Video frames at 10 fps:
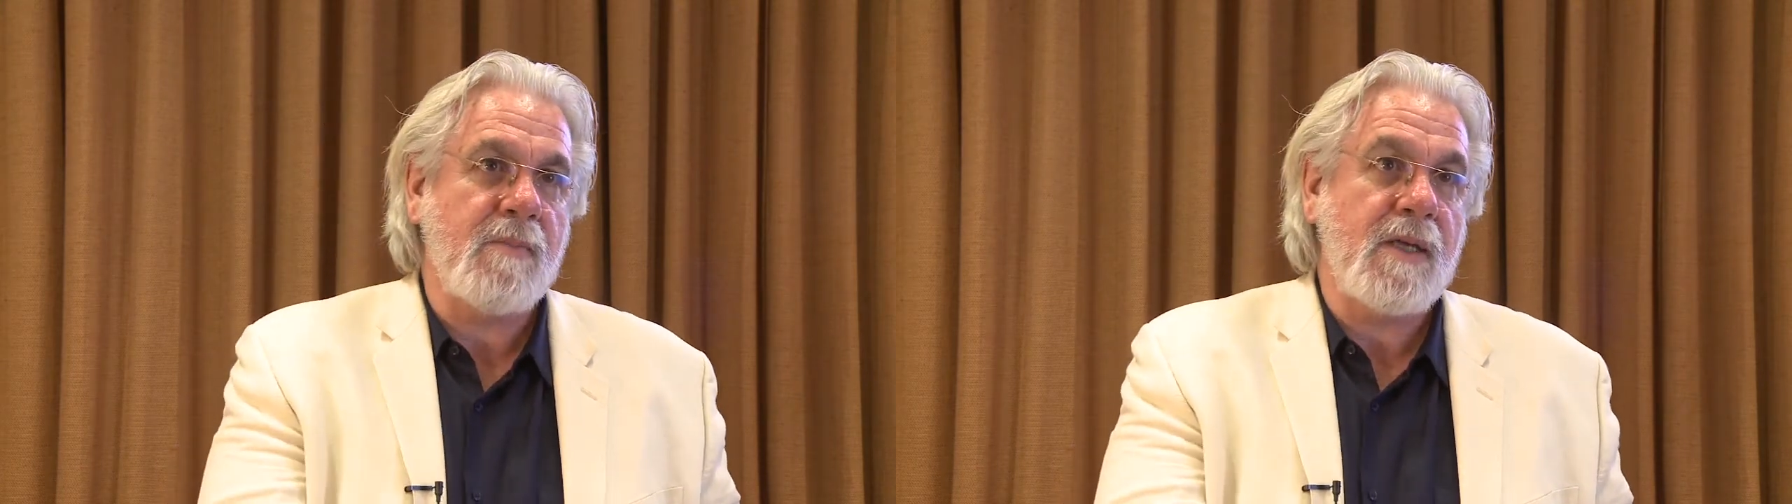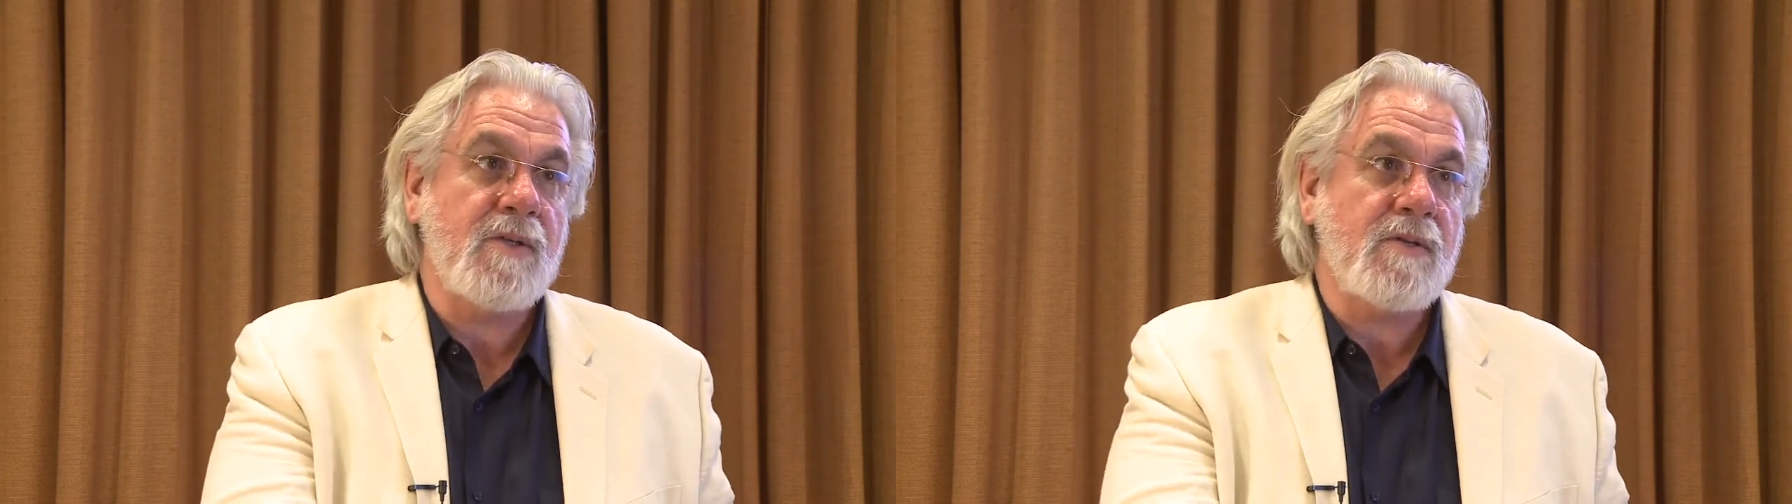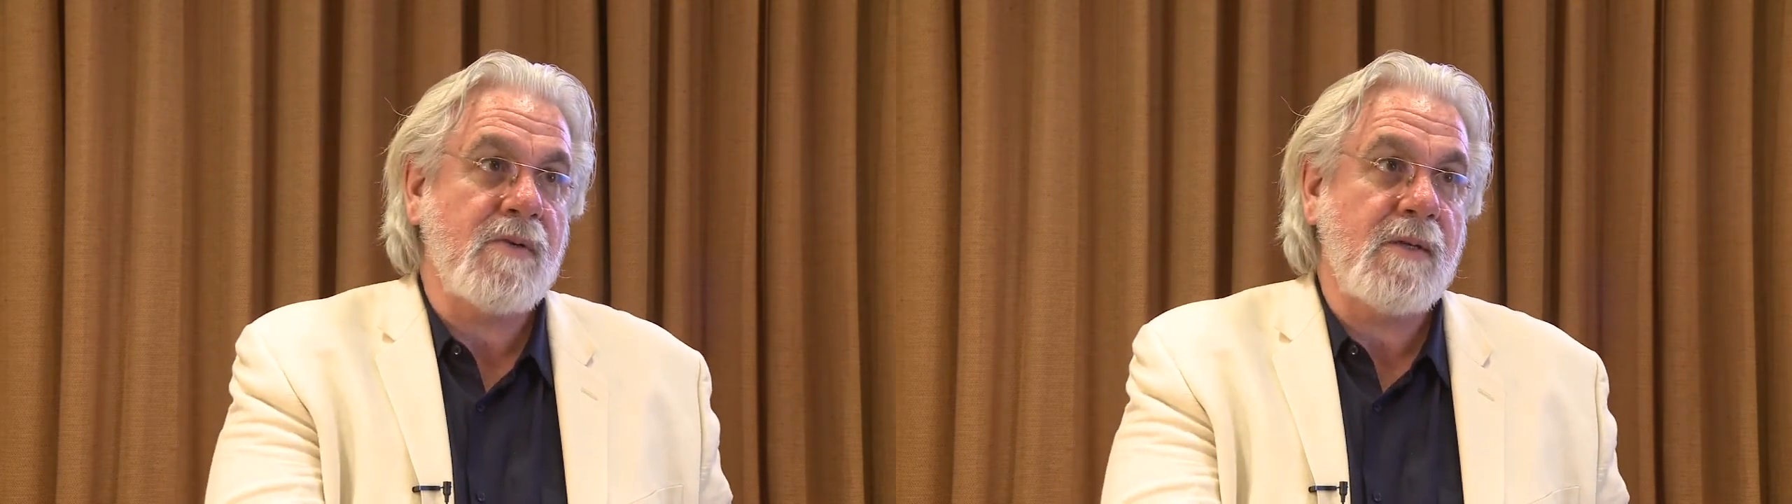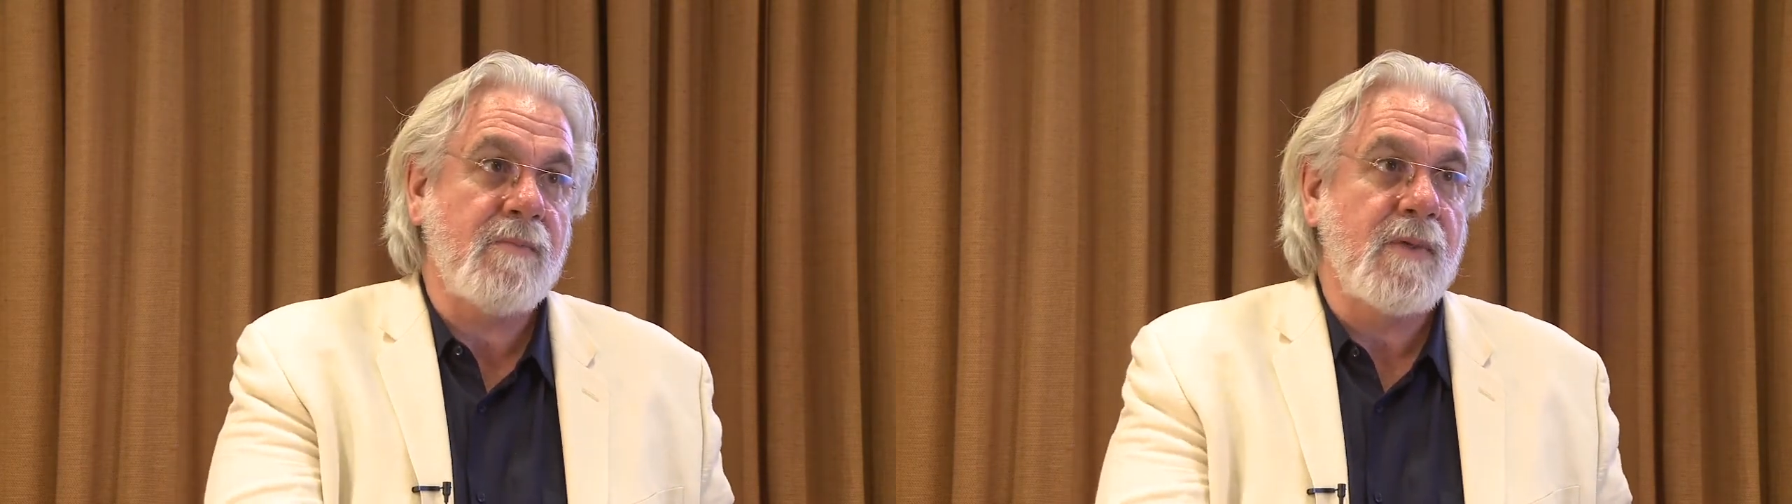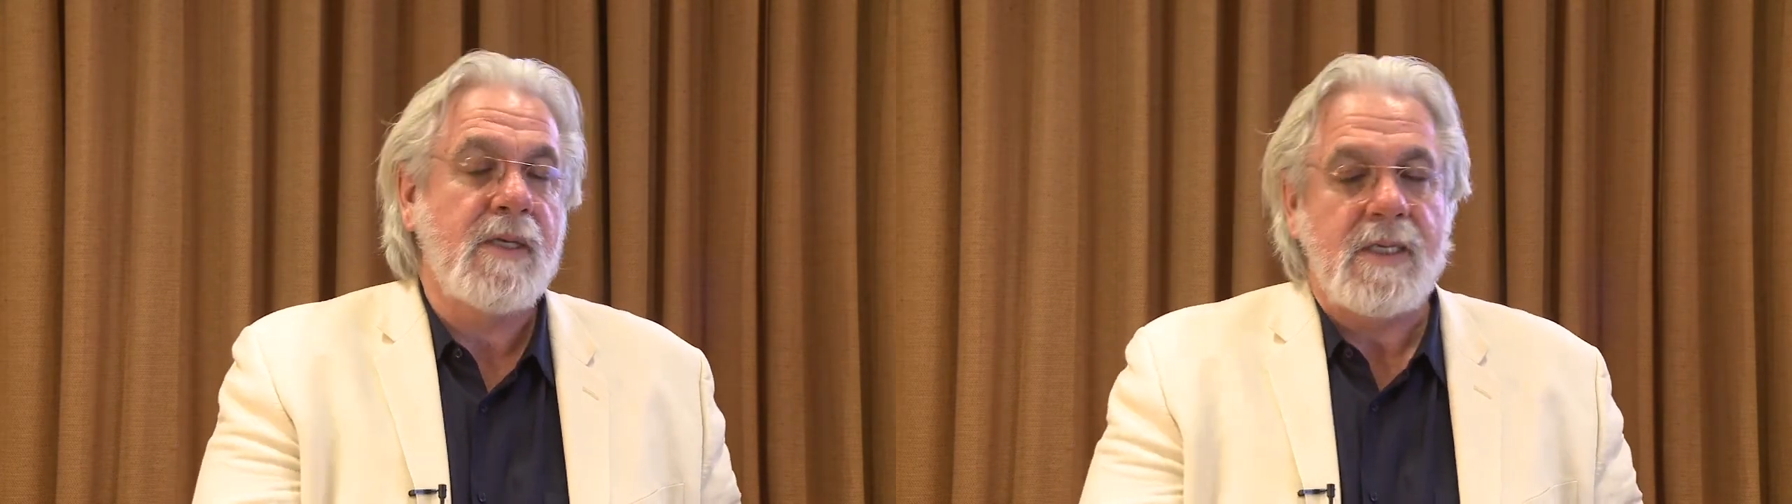
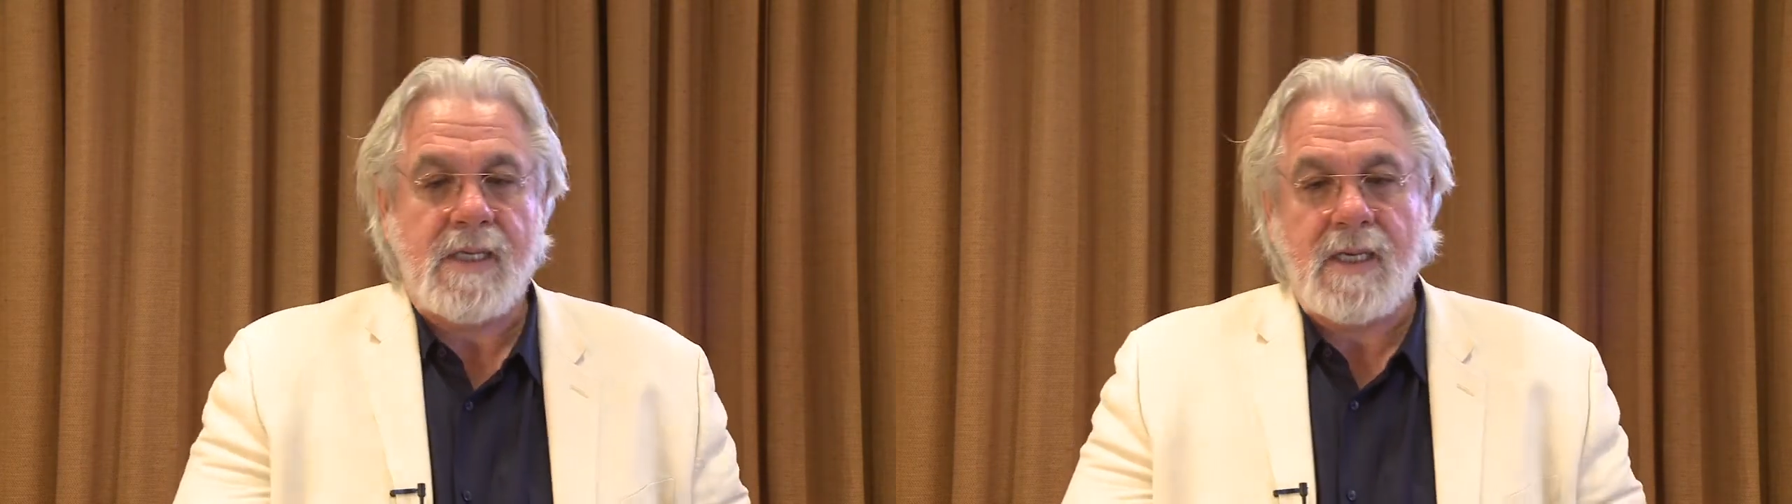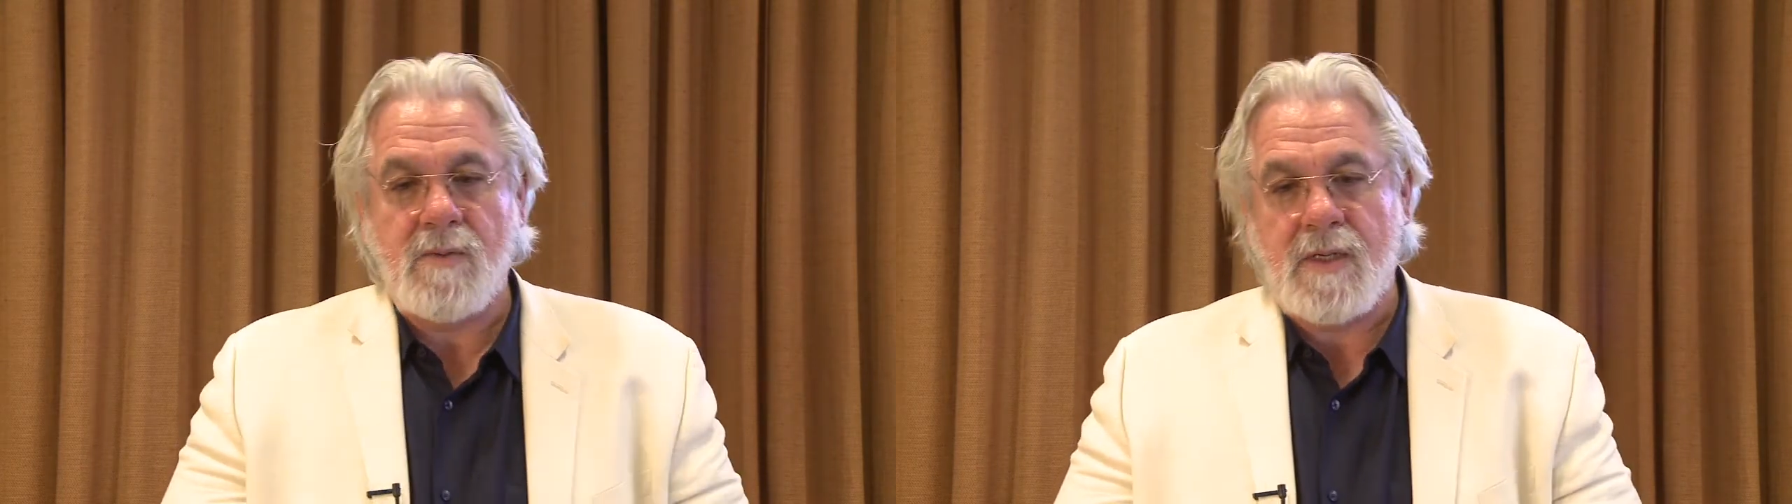mainstream, and